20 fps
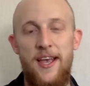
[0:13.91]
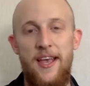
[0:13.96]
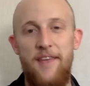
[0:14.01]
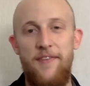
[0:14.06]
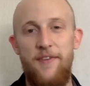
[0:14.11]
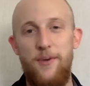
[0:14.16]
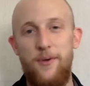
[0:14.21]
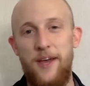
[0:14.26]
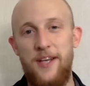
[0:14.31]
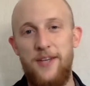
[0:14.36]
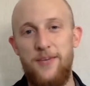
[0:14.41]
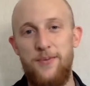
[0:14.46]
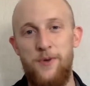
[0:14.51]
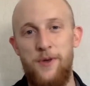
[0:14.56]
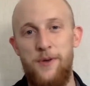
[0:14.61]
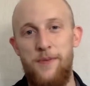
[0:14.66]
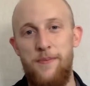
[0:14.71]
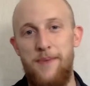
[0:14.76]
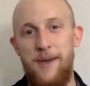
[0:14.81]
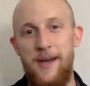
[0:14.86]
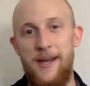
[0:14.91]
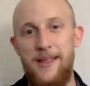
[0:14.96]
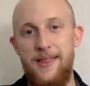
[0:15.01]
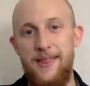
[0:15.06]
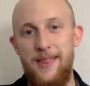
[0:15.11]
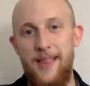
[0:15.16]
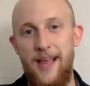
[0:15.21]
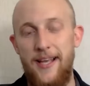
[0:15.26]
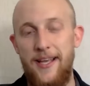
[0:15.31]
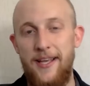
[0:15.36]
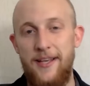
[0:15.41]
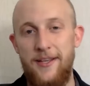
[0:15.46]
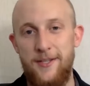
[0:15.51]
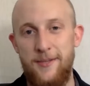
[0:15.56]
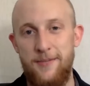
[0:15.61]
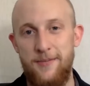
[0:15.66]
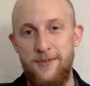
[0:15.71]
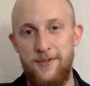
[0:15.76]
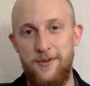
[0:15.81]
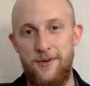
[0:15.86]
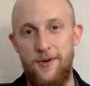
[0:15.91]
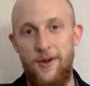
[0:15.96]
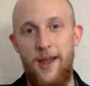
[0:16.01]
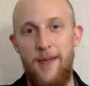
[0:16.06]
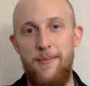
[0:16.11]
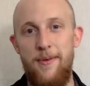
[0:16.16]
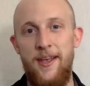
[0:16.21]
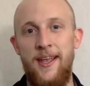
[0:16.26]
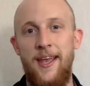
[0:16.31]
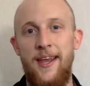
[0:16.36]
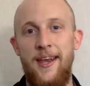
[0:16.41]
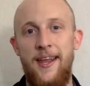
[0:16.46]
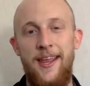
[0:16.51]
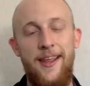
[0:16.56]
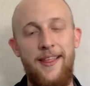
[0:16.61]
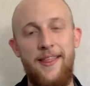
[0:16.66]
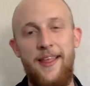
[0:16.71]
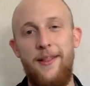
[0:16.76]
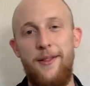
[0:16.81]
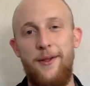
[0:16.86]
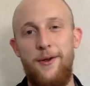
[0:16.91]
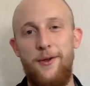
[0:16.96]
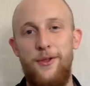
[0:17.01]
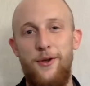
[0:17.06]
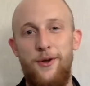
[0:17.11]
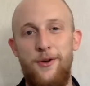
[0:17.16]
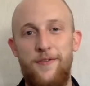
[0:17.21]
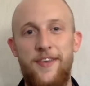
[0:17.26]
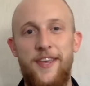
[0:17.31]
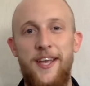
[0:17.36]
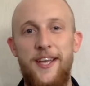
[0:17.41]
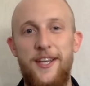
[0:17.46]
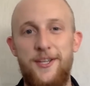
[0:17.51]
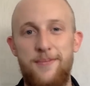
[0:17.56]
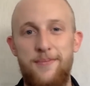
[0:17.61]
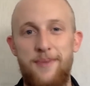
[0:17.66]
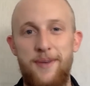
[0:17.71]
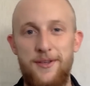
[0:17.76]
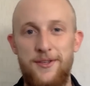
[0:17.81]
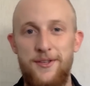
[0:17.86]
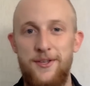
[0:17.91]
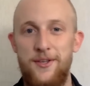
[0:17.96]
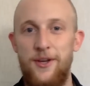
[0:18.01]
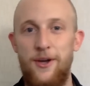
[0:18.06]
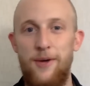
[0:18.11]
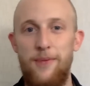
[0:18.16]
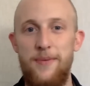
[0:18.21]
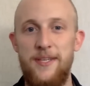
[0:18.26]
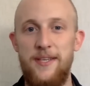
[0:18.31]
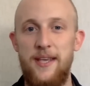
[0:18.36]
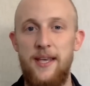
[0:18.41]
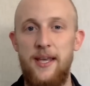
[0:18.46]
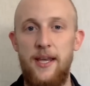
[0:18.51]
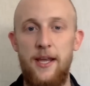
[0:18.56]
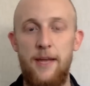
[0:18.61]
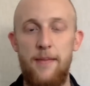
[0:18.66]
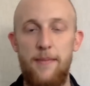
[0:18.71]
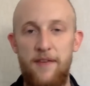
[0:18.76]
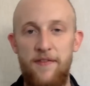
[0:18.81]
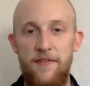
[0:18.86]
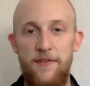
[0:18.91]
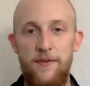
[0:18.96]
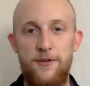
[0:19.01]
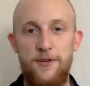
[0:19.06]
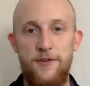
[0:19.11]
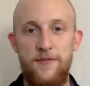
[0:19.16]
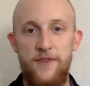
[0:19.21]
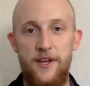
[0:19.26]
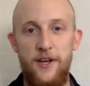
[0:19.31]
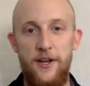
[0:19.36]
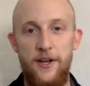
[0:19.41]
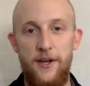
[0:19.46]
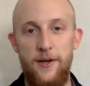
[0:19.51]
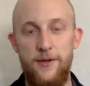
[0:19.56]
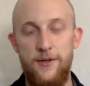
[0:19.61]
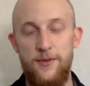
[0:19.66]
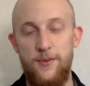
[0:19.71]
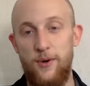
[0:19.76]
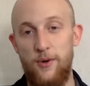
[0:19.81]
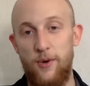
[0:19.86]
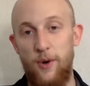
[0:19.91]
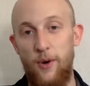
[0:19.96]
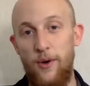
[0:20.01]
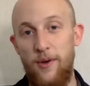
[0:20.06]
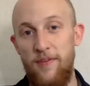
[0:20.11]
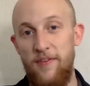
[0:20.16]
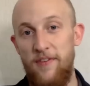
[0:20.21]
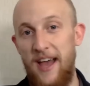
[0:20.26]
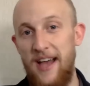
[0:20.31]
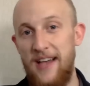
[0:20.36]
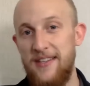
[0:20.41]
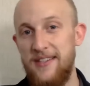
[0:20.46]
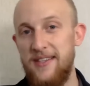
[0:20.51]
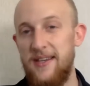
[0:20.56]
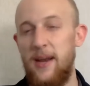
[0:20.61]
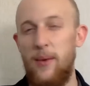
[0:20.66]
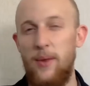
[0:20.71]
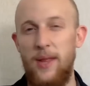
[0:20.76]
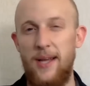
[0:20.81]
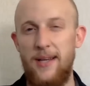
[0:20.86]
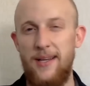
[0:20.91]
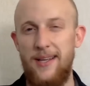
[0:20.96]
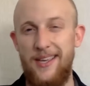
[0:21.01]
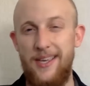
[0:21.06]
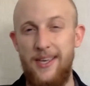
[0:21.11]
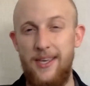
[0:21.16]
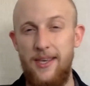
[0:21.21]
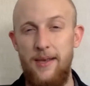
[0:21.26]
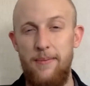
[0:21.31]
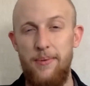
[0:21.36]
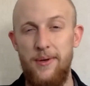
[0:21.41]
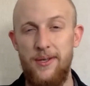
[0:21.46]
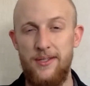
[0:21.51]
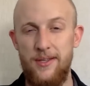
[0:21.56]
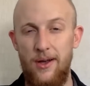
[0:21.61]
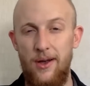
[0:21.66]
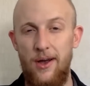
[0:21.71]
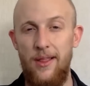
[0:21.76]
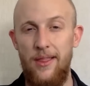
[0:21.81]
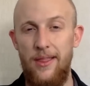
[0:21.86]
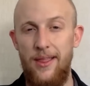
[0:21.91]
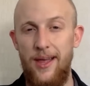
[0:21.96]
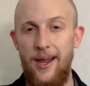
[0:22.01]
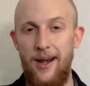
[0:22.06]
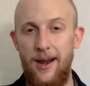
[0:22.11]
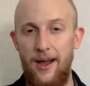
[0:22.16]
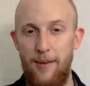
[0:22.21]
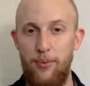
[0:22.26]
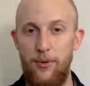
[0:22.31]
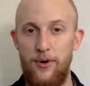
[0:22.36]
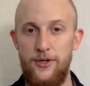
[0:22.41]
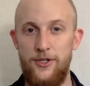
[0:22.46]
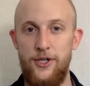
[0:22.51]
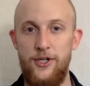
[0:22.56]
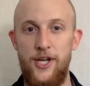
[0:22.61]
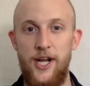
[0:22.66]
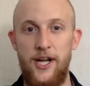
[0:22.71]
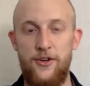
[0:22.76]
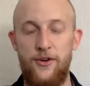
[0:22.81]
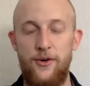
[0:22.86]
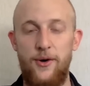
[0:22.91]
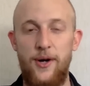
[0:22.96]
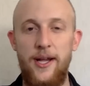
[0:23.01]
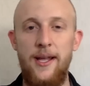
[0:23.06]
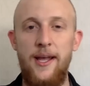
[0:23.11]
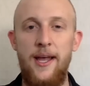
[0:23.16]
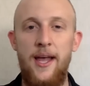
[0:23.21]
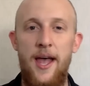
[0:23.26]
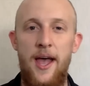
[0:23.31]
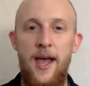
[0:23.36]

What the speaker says: If you guys wouldn't mind liking, subscribing, and hitting that little notification bell so you don't miss any of my future videos. We're growing fast, and I would like to keep us on that upward trajectory.